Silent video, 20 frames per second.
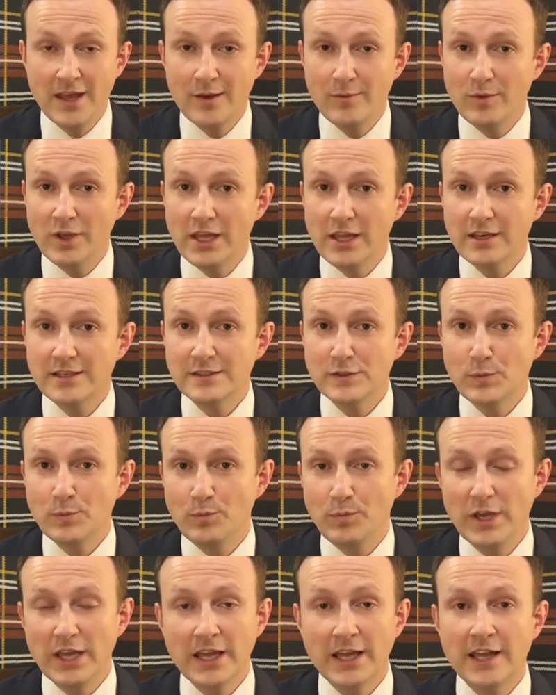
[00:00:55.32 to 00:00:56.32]
Because
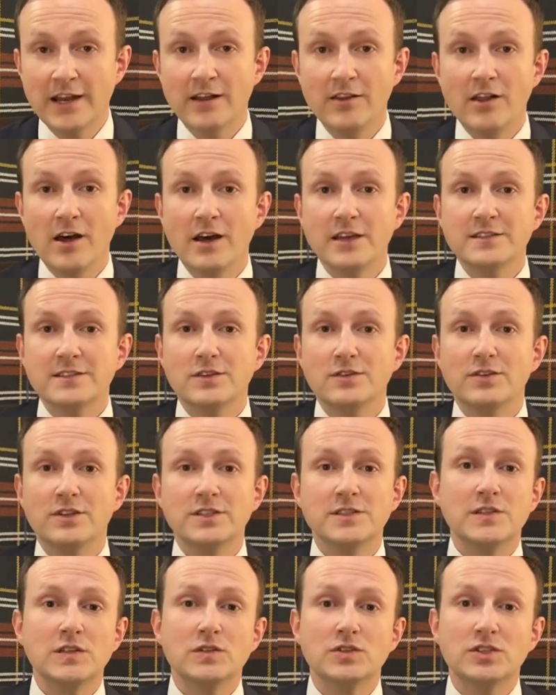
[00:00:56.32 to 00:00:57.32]
being in a lawsuit is
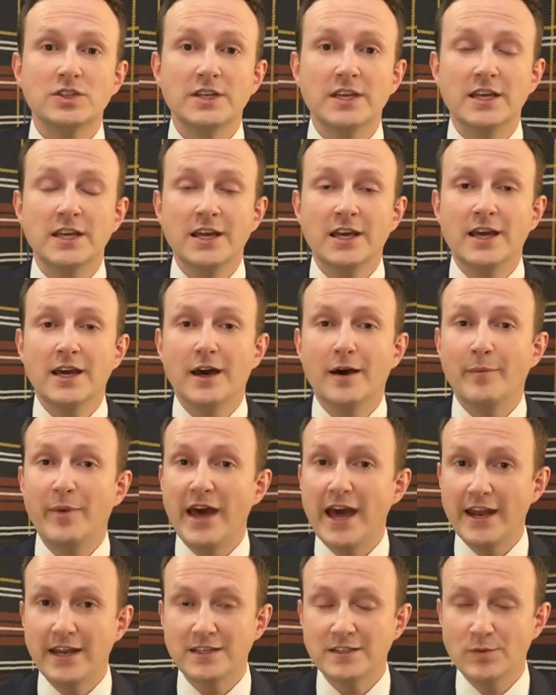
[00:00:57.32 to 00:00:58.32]
usually a
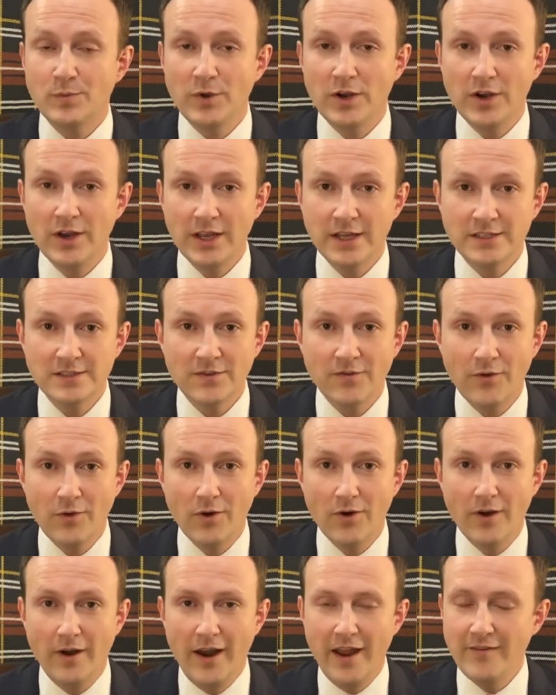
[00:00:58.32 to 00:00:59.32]
bad experience
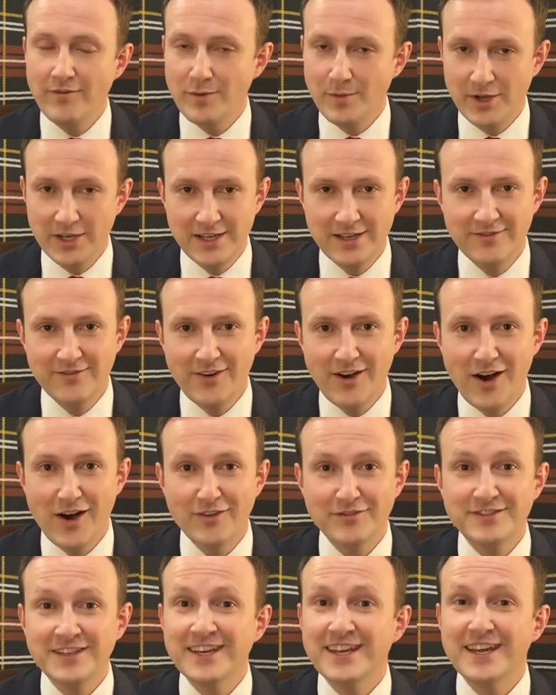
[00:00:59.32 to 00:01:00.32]
for everybody
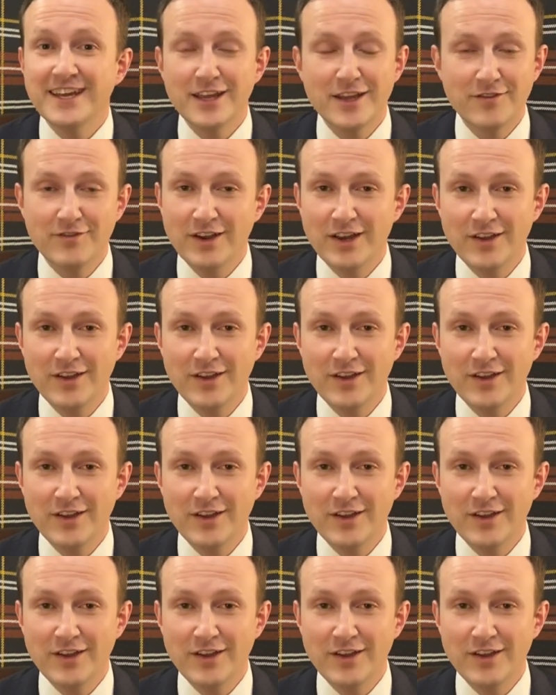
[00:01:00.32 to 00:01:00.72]
involved, even